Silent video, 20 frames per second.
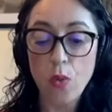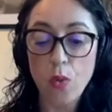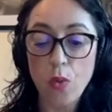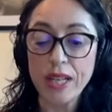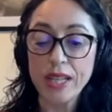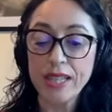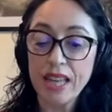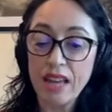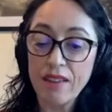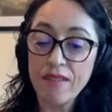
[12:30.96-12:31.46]

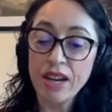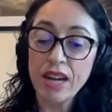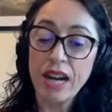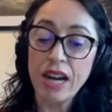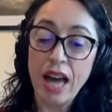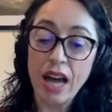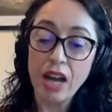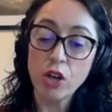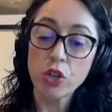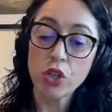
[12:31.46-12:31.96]
where
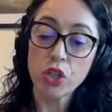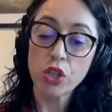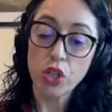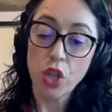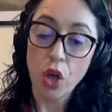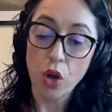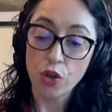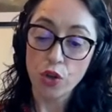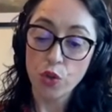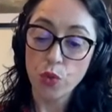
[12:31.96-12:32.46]
several anchor
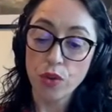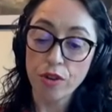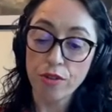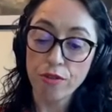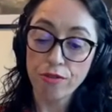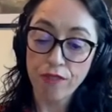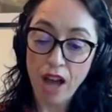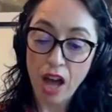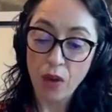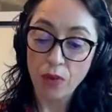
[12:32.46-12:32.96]
stocks were
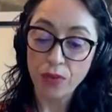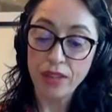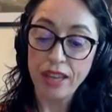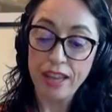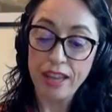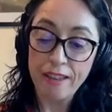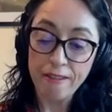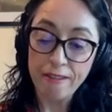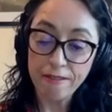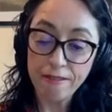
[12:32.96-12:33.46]

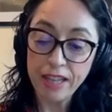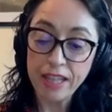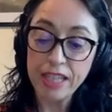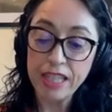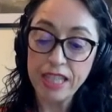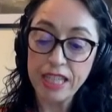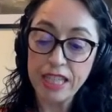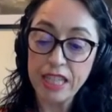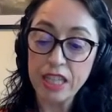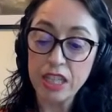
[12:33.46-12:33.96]
found
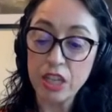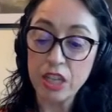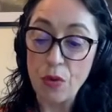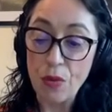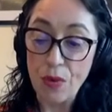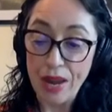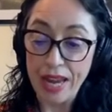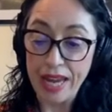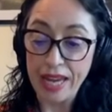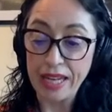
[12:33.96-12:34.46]
infixing the
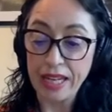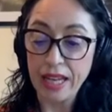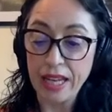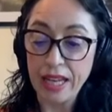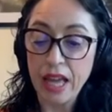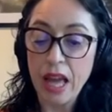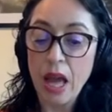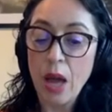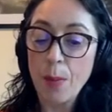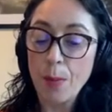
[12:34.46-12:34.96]
terrain,
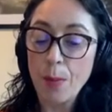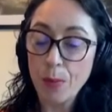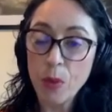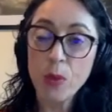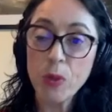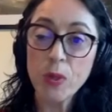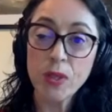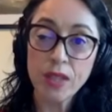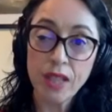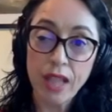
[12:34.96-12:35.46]

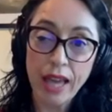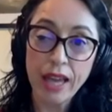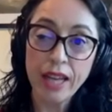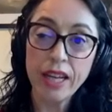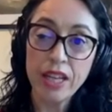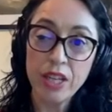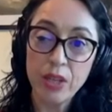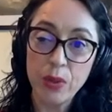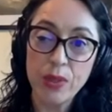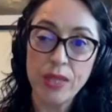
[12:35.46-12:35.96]
most
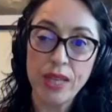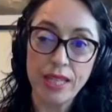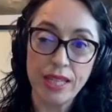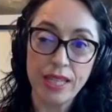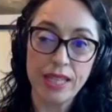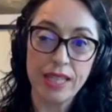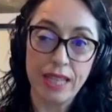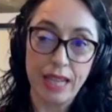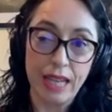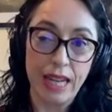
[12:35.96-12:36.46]
likely used as
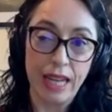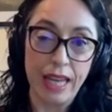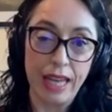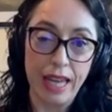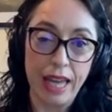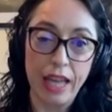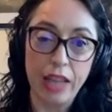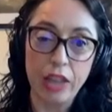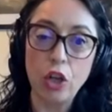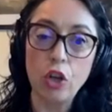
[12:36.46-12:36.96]
a
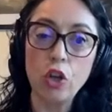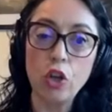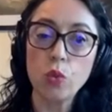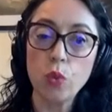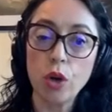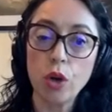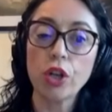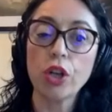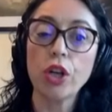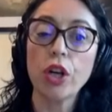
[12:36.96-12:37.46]
stelae, and those
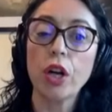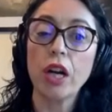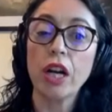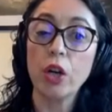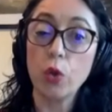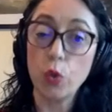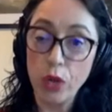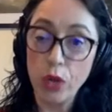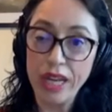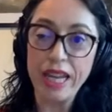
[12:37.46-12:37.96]
were
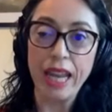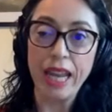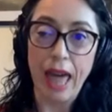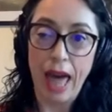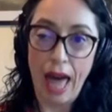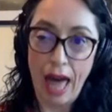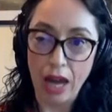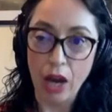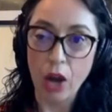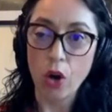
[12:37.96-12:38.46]
real
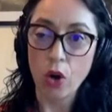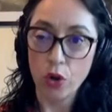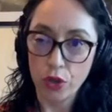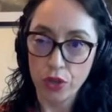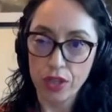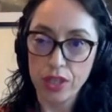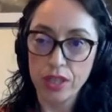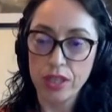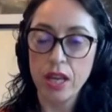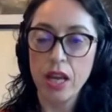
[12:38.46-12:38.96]

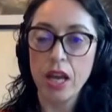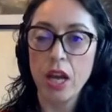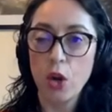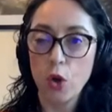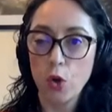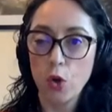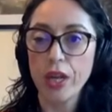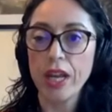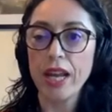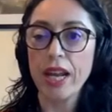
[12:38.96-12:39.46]
anchors,
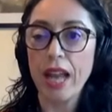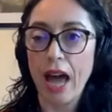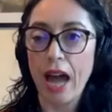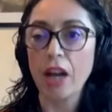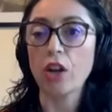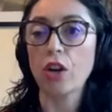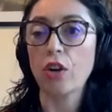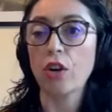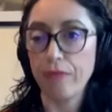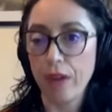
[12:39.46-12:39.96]
real
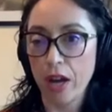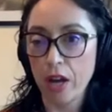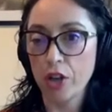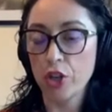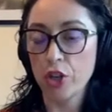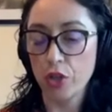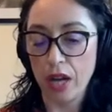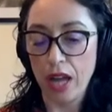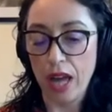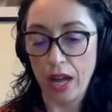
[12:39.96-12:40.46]
anchor,
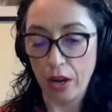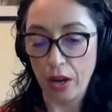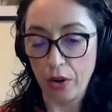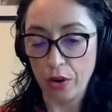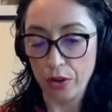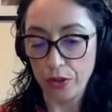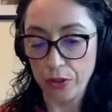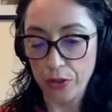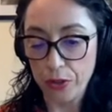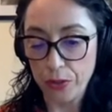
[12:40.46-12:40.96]
functional
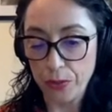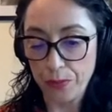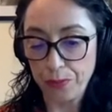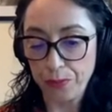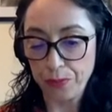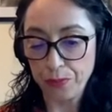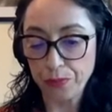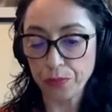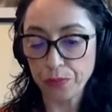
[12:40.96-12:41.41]
anchors.